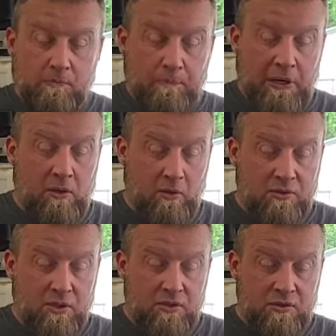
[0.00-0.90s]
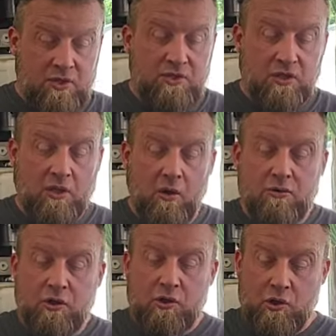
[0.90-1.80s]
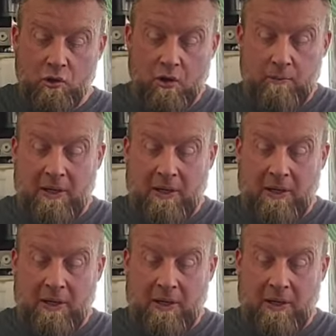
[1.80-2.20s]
built just to go to Europe